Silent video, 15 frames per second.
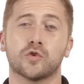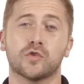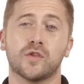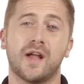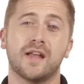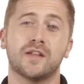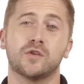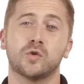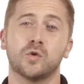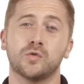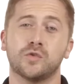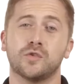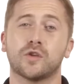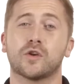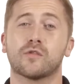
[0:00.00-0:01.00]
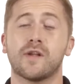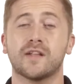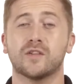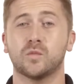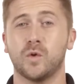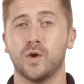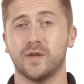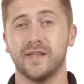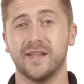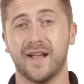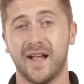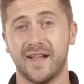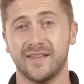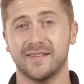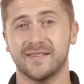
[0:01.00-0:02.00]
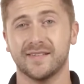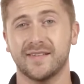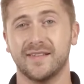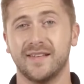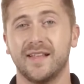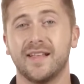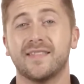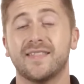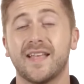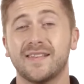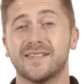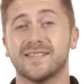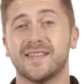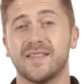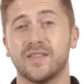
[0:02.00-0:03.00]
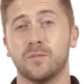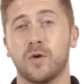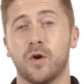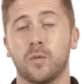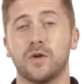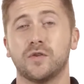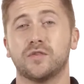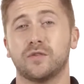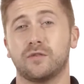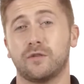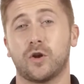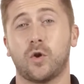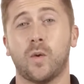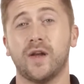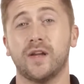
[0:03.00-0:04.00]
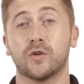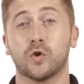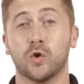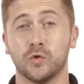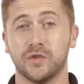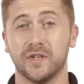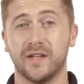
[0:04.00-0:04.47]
the handle to the correct working height, then set the mower to the required cutting